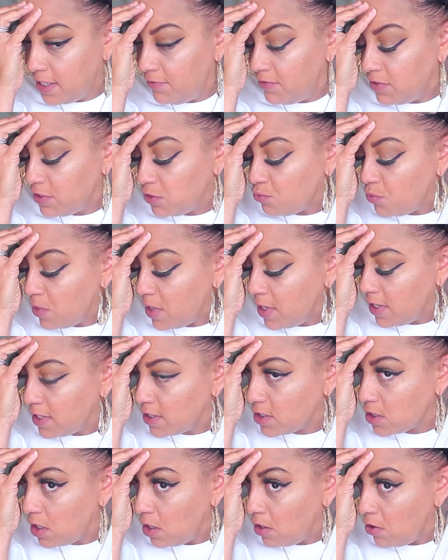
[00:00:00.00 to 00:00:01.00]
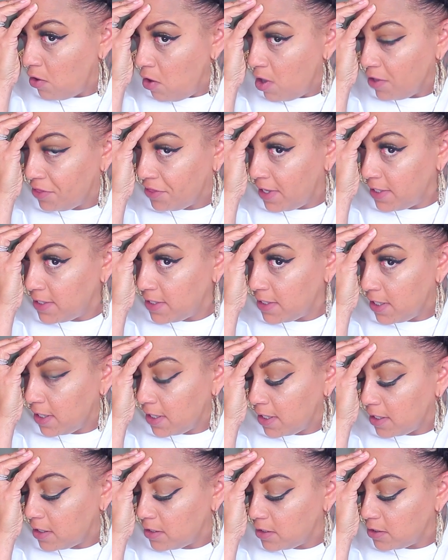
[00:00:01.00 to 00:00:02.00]
Diva's Wigs
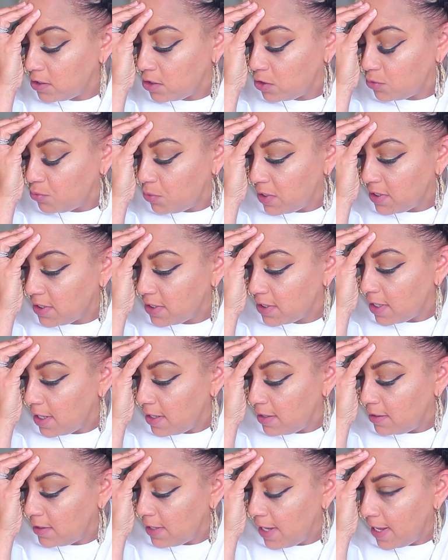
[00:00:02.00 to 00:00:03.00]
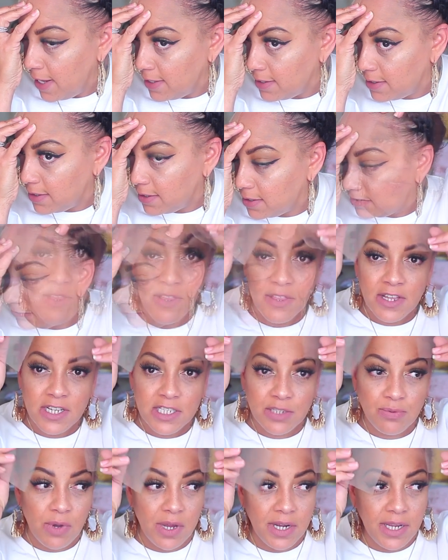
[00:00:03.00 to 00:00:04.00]
Authentic Swiss Lace.
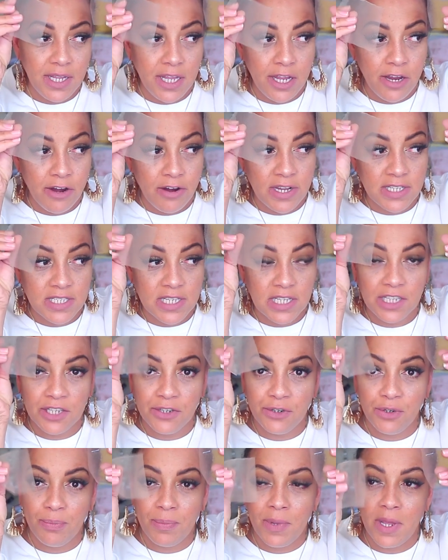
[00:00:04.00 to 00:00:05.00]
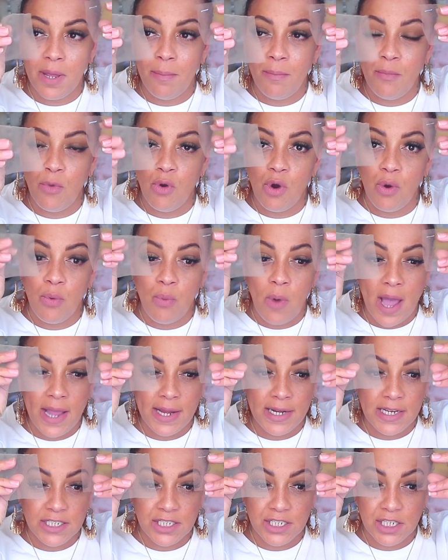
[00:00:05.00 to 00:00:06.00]
This one here is a little bit more
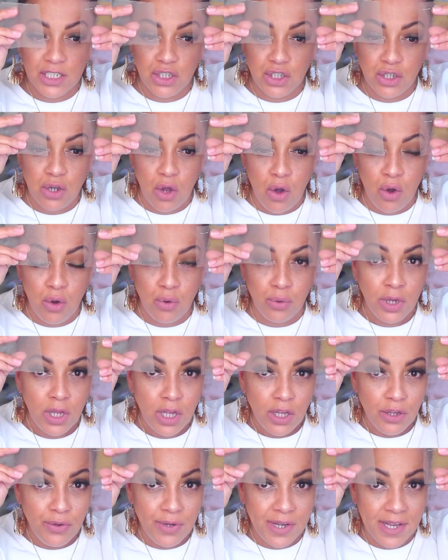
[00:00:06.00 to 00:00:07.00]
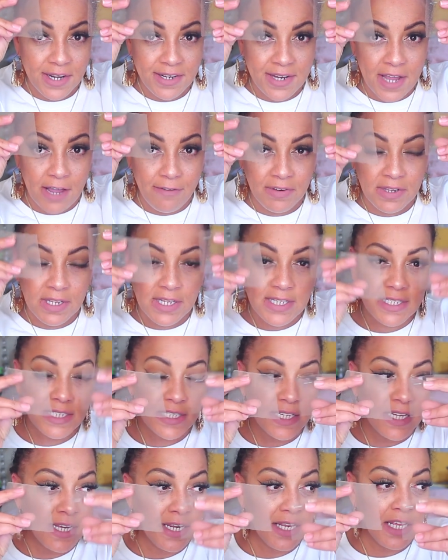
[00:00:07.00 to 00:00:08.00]
whitish in tone. You can definitely
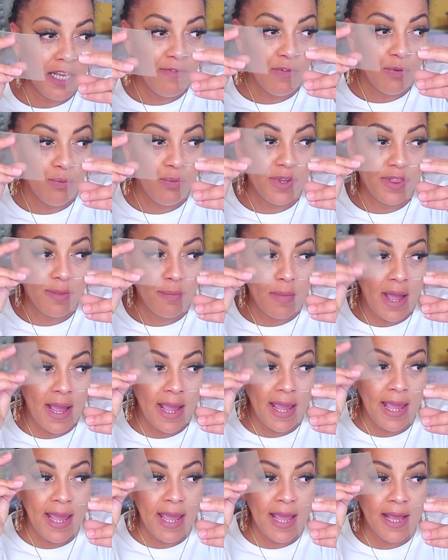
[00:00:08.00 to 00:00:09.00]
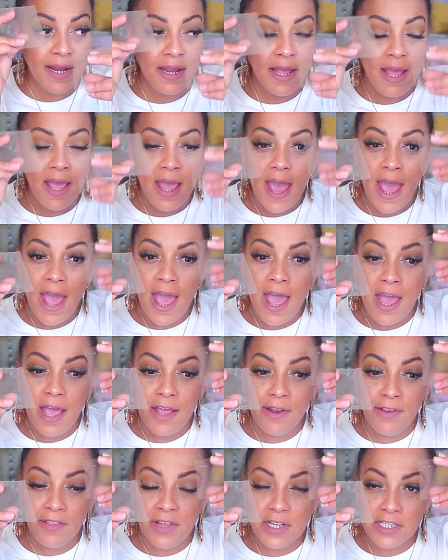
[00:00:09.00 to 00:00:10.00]
see it even with my hand.
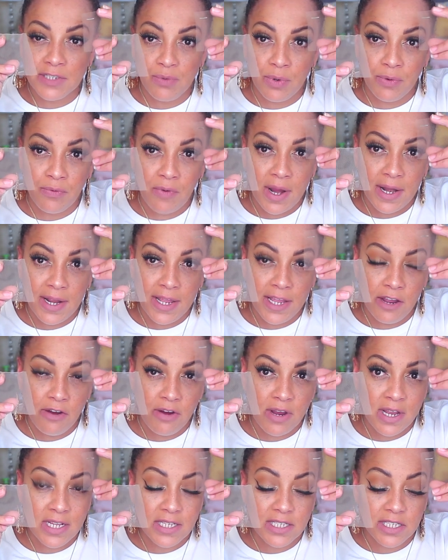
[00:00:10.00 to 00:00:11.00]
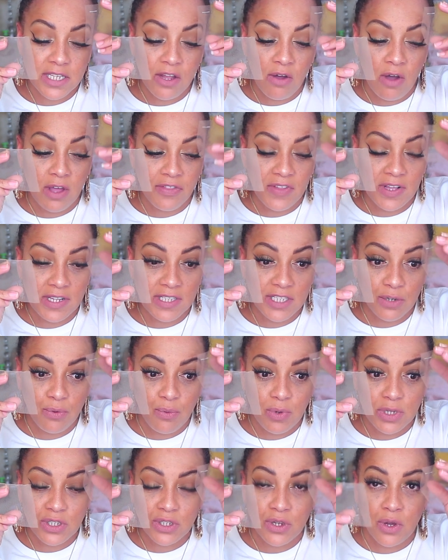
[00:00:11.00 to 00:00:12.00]
And this one right here is the authentic
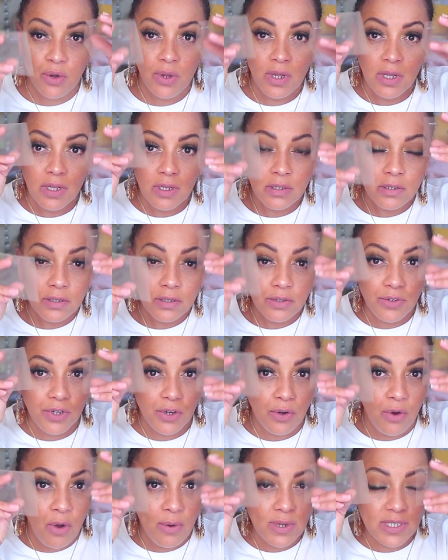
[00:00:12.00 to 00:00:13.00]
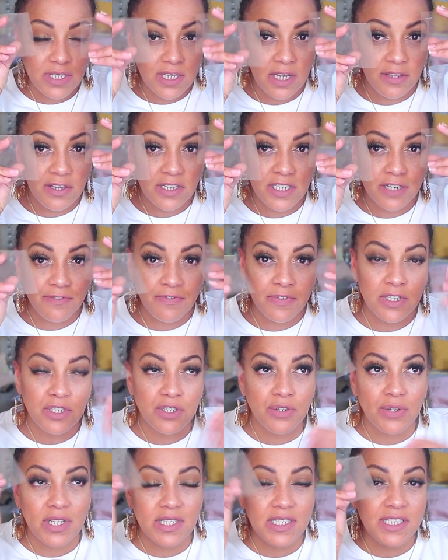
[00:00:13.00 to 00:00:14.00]
one. So you can always tell the
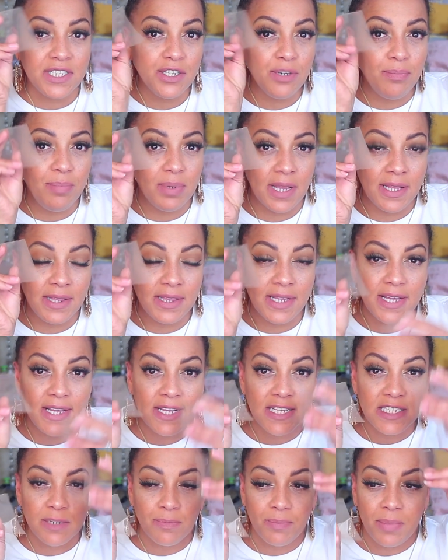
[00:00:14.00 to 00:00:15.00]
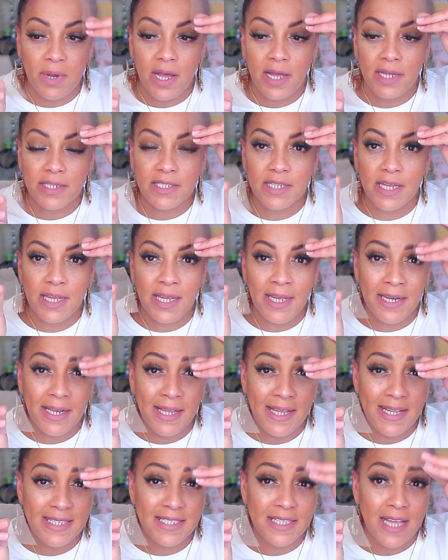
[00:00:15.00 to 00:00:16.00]
difference. You can still blend these, but
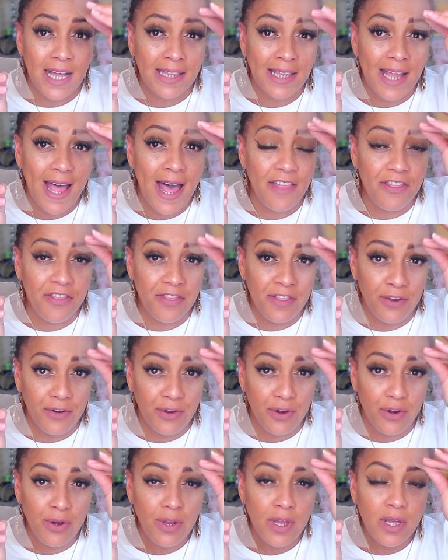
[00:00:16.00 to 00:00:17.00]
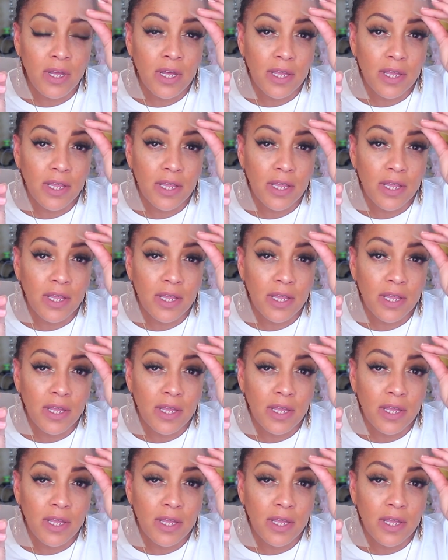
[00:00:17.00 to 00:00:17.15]
it is a lot thinner.